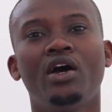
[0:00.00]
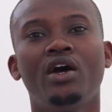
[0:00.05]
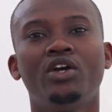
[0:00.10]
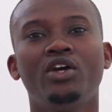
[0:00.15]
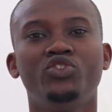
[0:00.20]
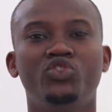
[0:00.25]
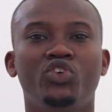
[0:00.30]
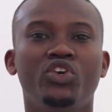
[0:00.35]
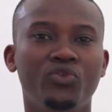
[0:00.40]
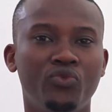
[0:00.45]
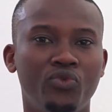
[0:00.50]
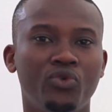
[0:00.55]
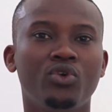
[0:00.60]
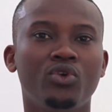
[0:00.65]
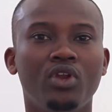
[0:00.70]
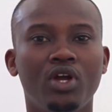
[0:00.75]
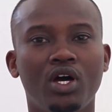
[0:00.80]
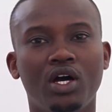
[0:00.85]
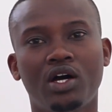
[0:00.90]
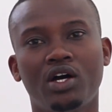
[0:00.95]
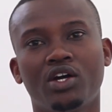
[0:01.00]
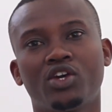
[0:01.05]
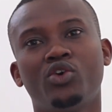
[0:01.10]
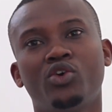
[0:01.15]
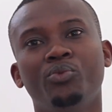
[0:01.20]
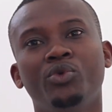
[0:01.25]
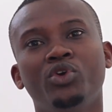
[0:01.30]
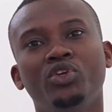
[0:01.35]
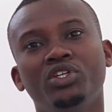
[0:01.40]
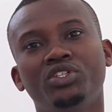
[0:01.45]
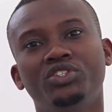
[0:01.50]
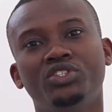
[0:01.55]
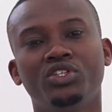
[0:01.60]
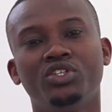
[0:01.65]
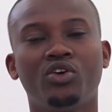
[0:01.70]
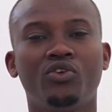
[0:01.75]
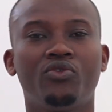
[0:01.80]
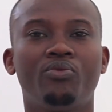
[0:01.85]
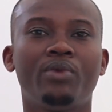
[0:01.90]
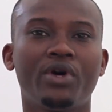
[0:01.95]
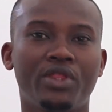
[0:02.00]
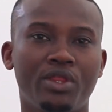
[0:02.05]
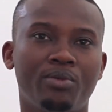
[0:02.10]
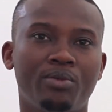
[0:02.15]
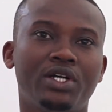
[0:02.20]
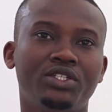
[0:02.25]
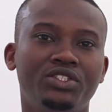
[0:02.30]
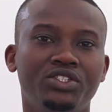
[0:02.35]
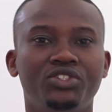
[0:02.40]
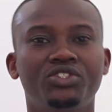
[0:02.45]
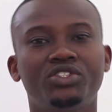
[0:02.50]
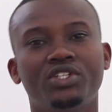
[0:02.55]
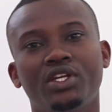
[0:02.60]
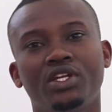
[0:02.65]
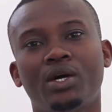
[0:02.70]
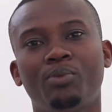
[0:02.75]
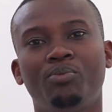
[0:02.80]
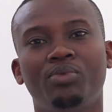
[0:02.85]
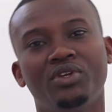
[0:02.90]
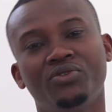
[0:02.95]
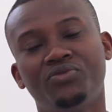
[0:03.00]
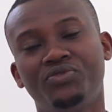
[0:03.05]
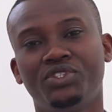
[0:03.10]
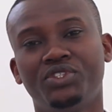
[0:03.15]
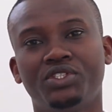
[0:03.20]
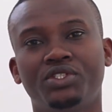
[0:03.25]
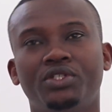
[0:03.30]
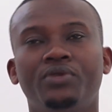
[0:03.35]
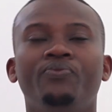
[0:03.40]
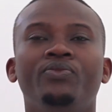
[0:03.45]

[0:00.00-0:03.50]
joyful community of mathematics and uplifting.